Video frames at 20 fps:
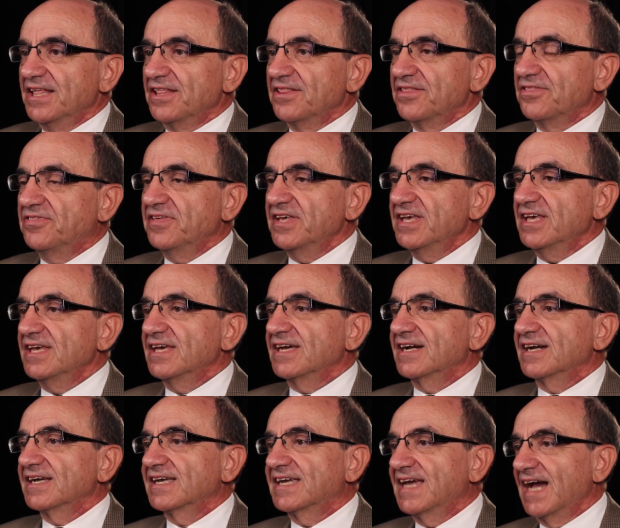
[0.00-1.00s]
the
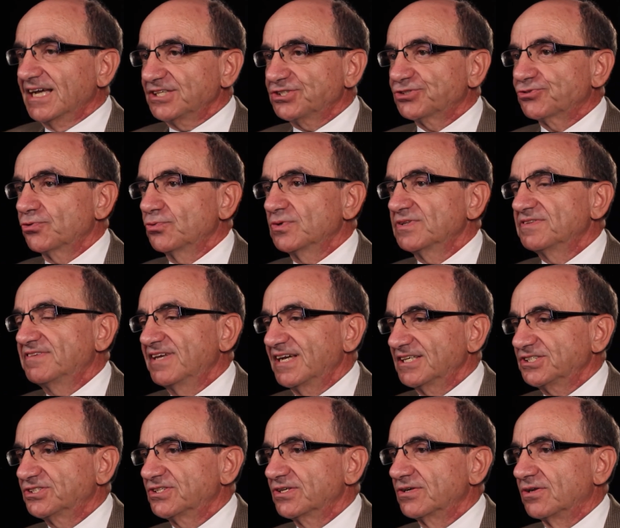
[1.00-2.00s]

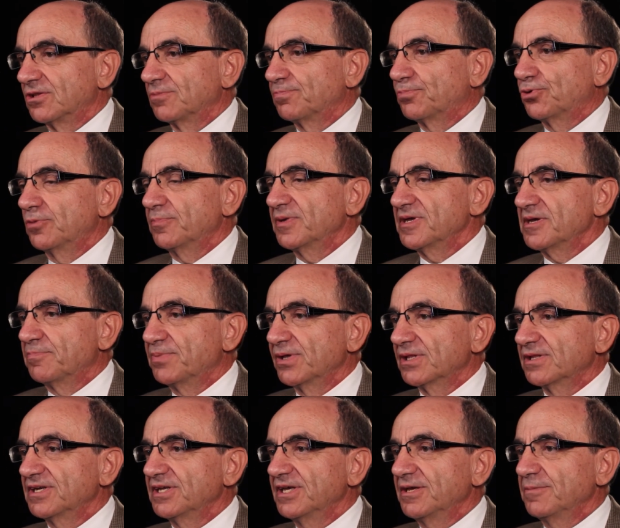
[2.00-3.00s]
gastrointestinal
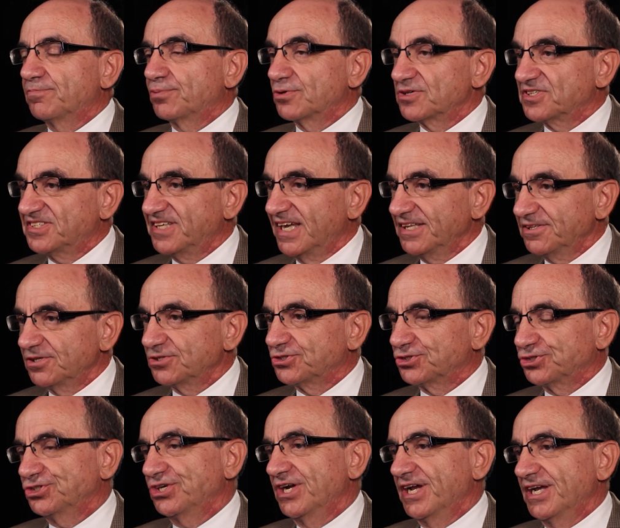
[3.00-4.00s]
permeability
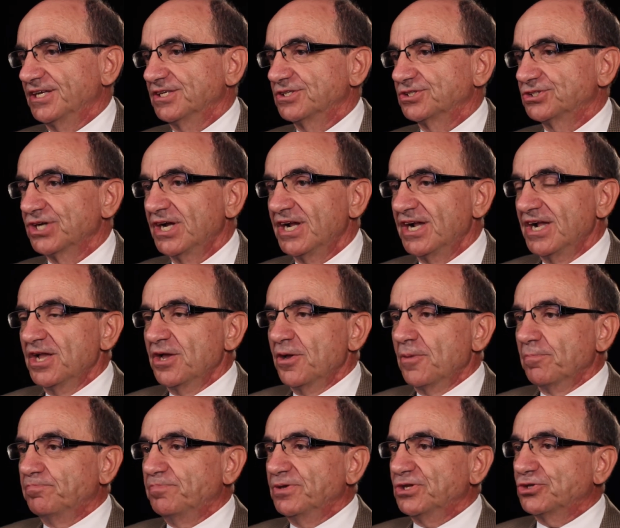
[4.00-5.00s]
percentage change
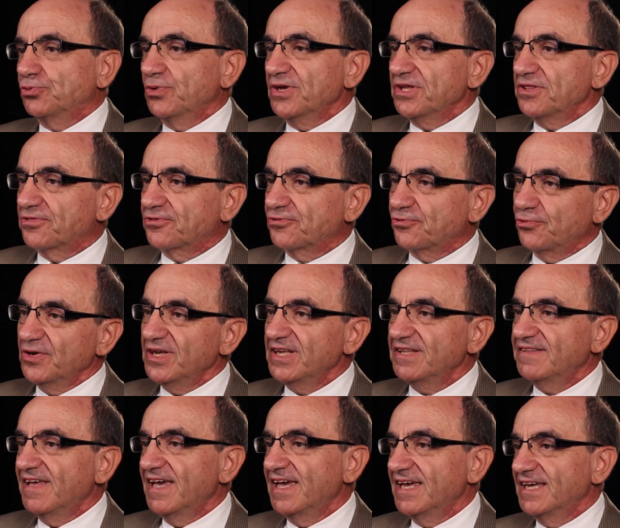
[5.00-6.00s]
between
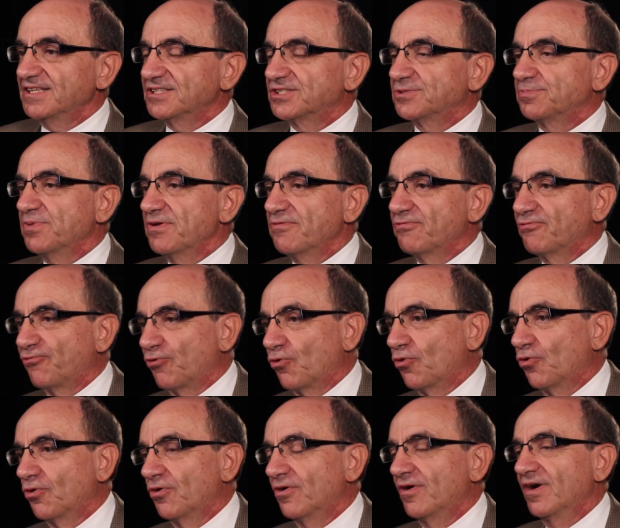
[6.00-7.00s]
3 days
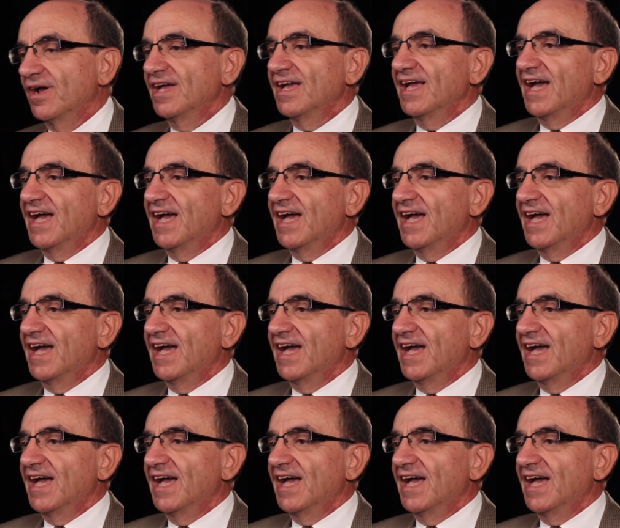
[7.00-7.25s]
before